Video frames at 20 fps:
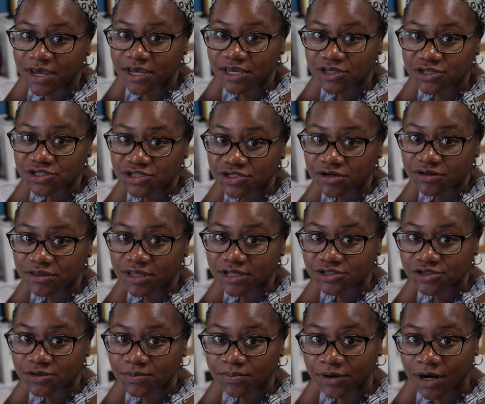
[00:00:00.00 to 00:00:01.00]
Making sure
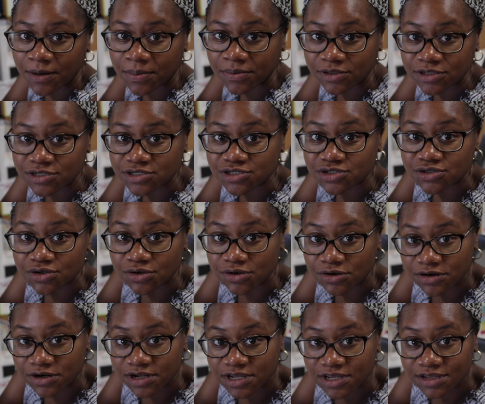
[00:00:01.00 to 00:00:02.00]
that you're properly
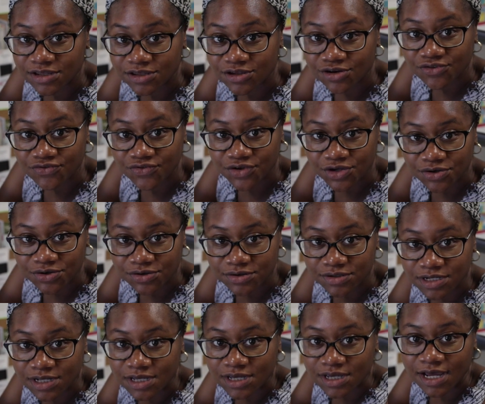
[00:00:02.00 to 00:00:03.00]
storing your food.
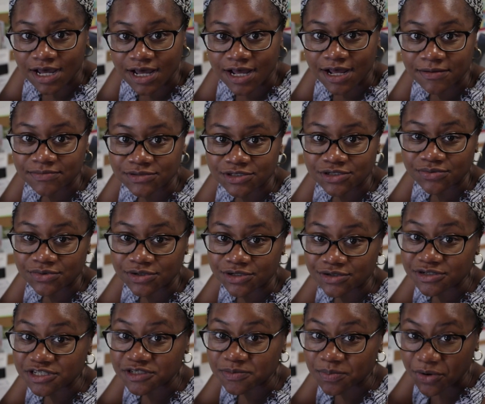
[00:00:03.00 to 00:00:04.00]
Um, to
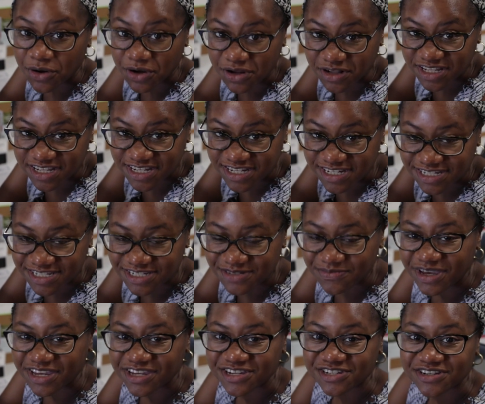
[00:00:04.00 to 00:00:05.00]
reduce spoilage,
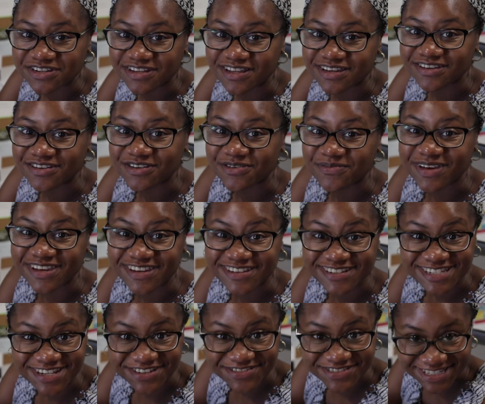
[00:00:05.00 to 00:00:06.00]
making sure that you don't make
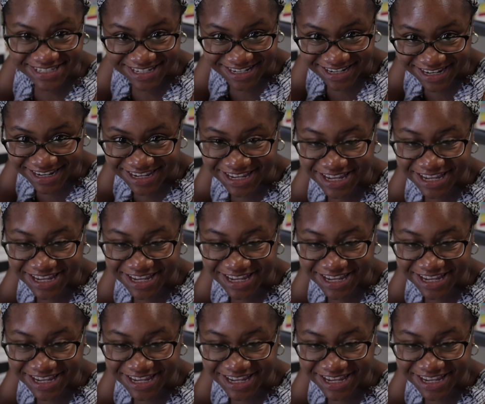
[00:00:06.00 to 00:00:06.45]
yourself sick.